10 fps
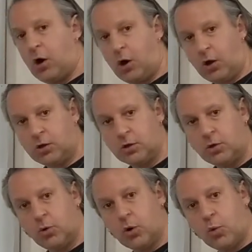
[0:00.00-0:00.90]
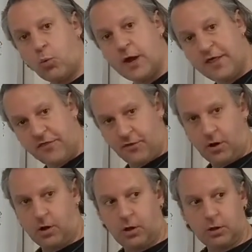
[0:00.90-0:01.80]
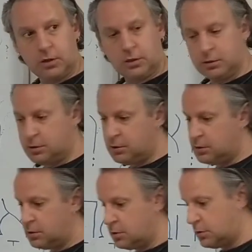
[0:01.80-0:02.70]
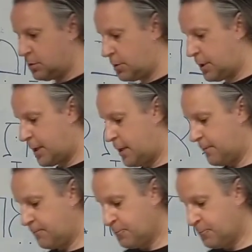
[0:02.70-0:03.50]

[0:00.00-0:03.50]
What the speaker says: all or with all, okay?